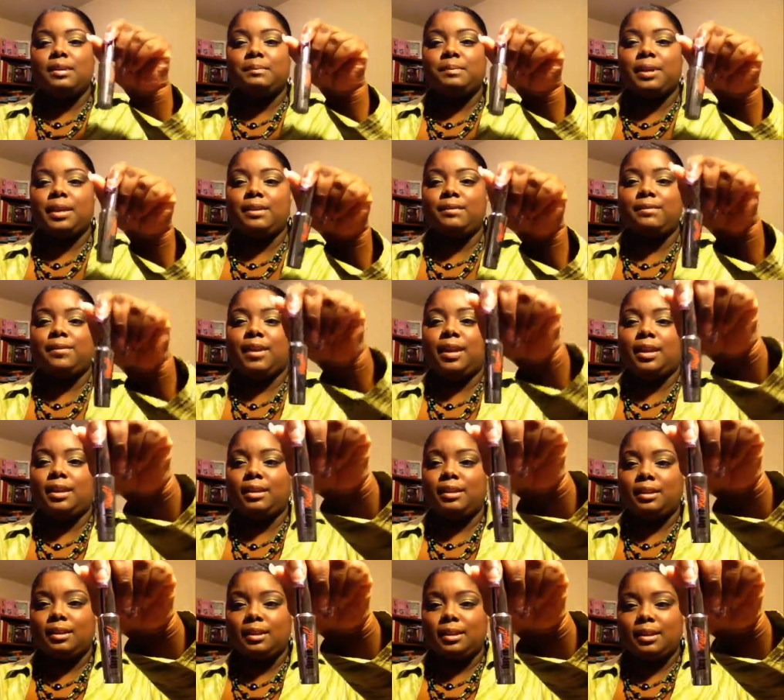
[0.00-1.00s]
Benefit
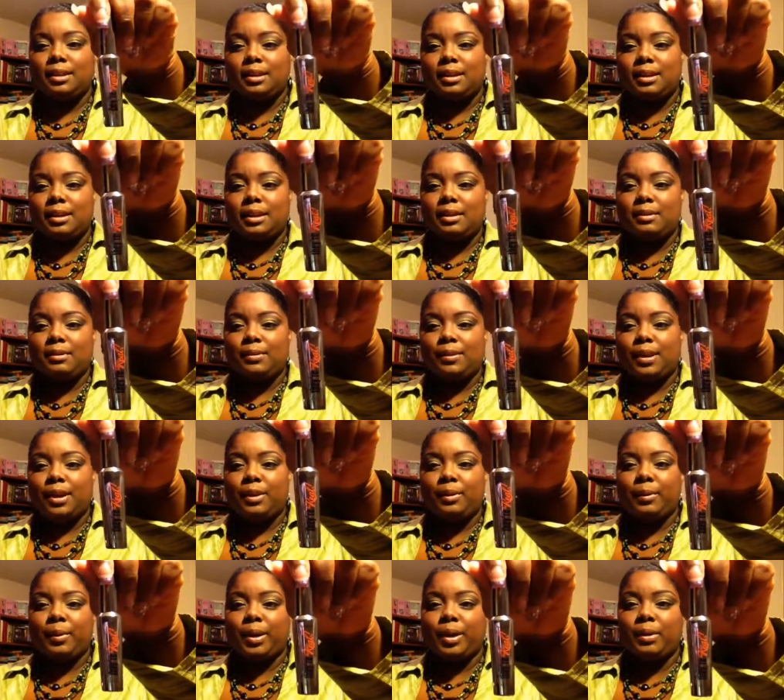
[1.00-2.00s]

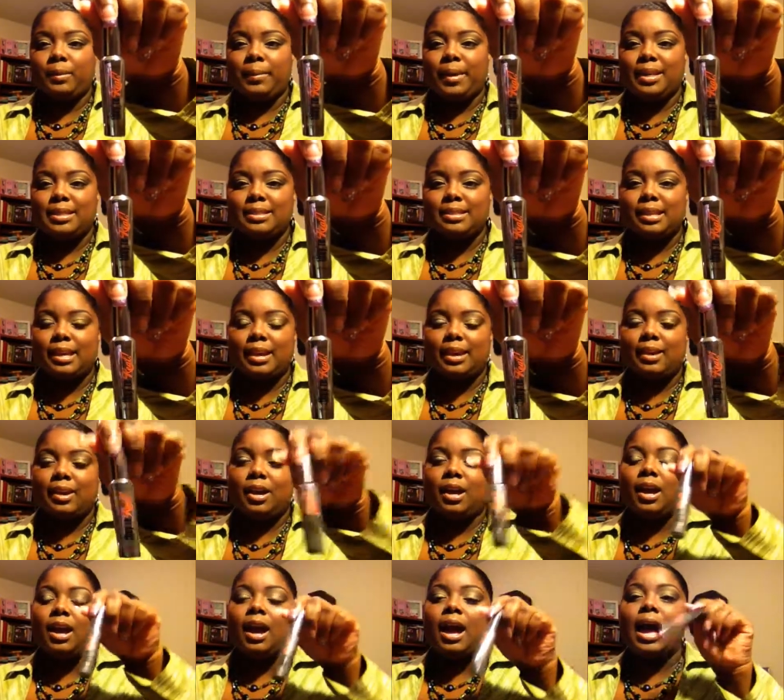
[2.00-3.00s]
Their Real
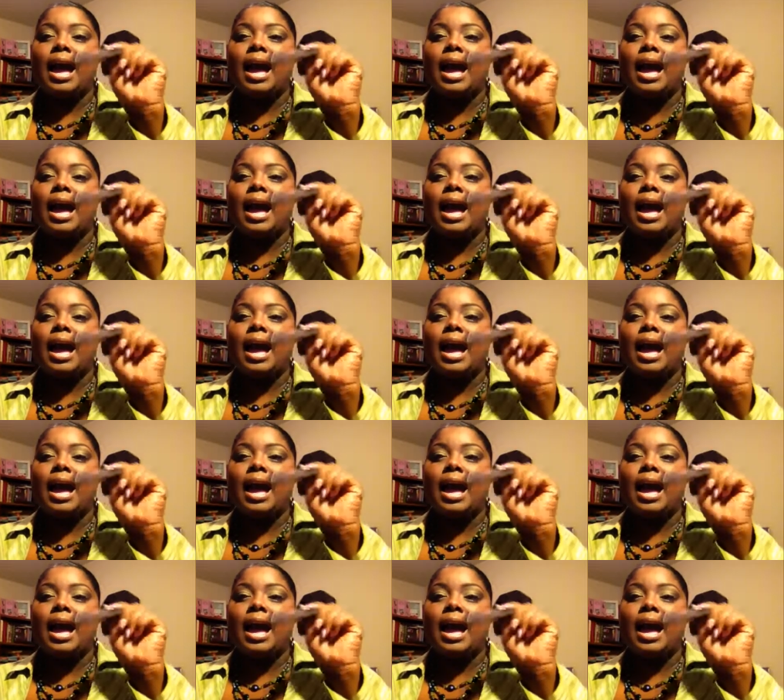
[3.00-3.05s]
Mascara.